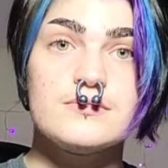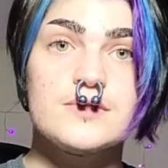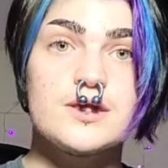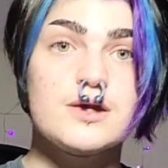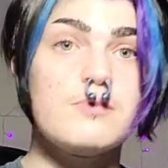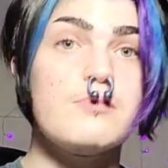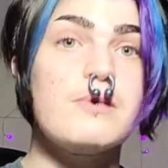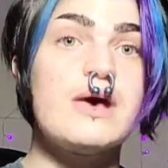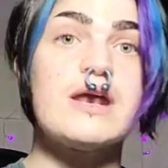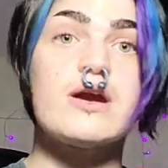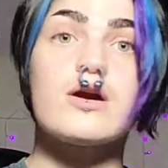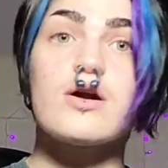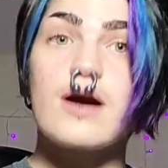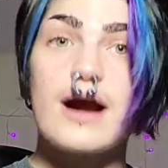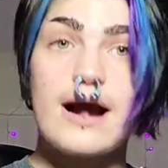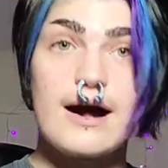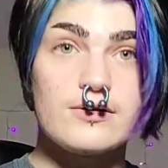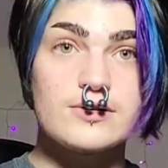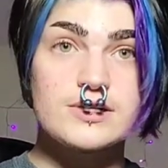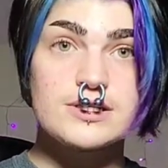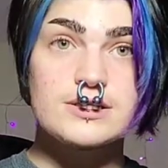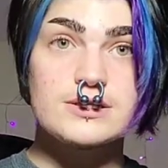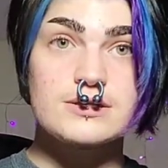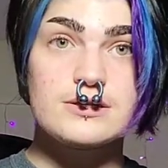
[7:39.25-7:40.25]
The men are
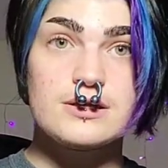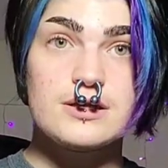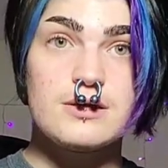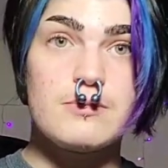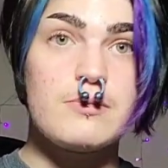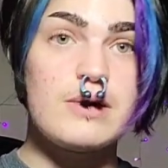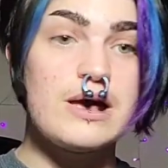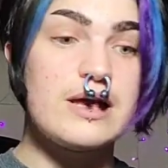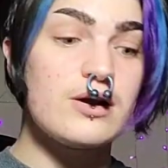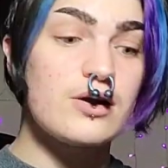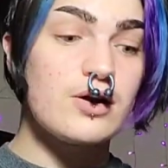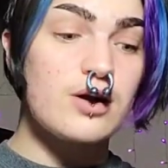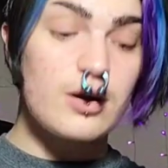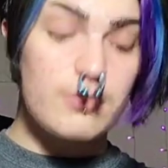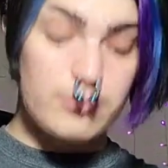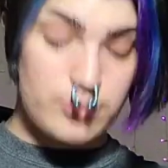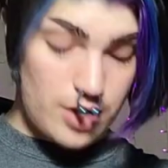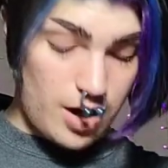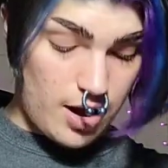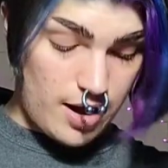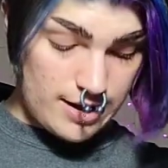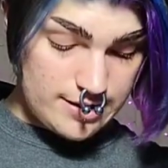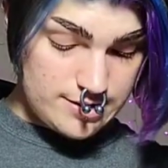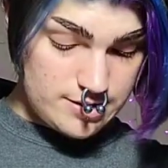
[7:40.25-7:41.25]
out. The men are
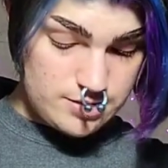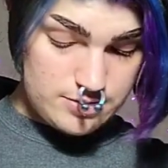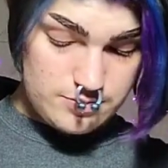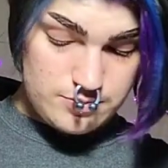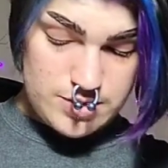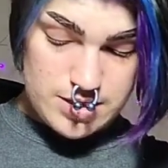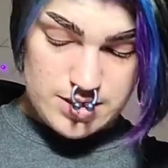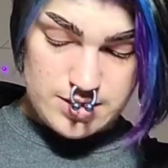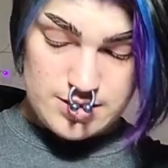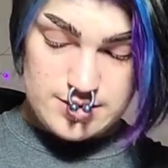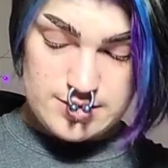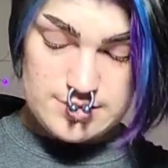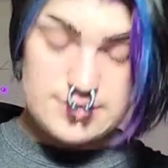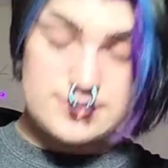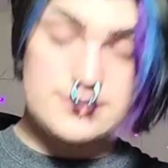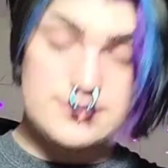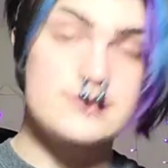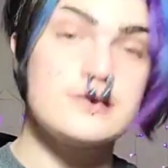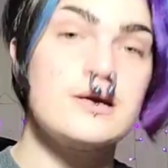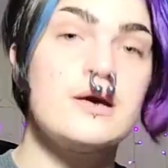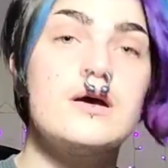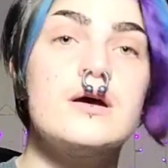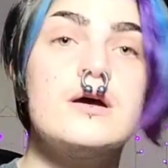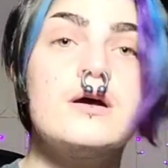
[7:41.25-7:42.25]
abroad
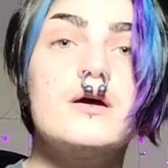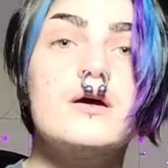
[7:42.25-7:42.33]
because